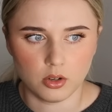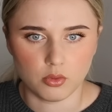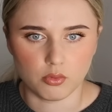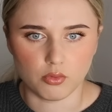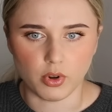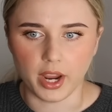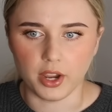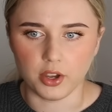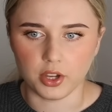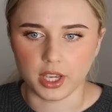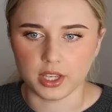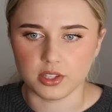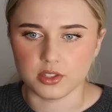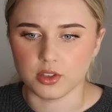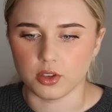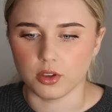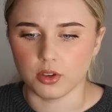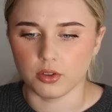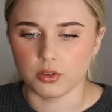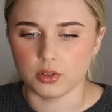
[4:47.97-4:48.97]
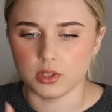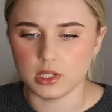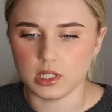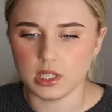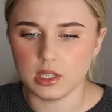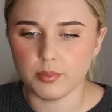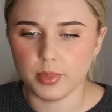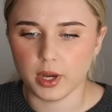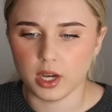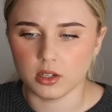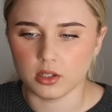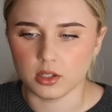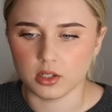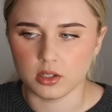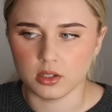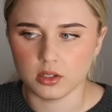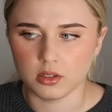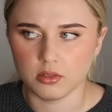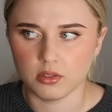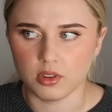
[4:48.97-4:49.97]
Right, okay, so debunk
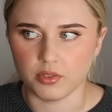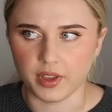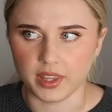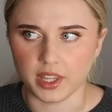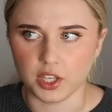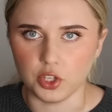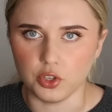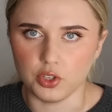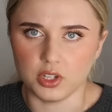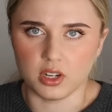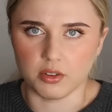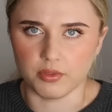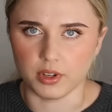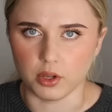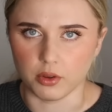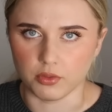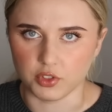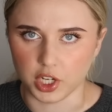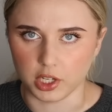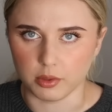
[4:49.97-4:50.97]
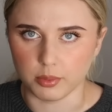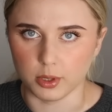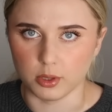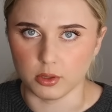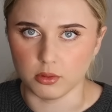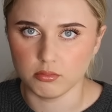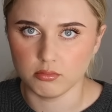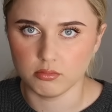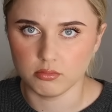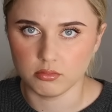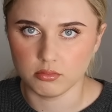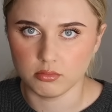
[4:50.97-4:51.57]
the fact that you did a video of Jake Paul.